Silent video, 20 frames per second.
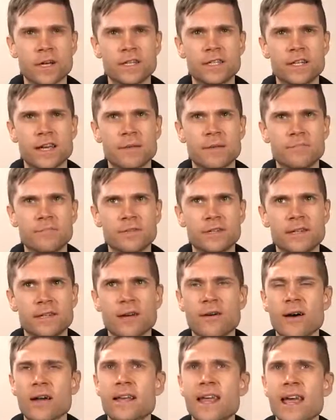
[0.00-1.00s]
attempt.
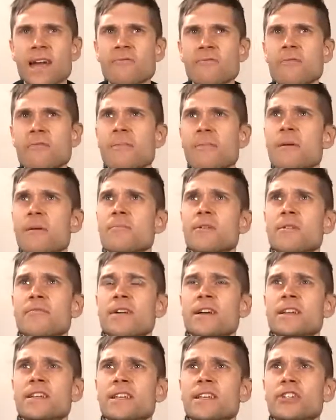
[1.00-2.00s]
Now, I can't remember
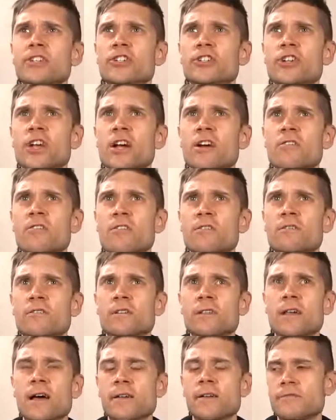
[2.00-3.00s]
if I did share on
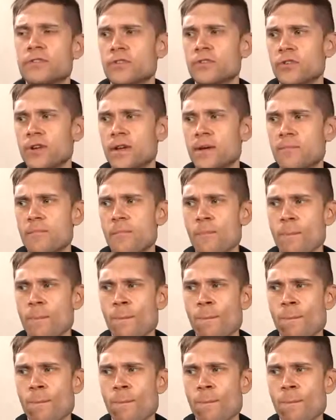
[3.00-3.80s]
the live stream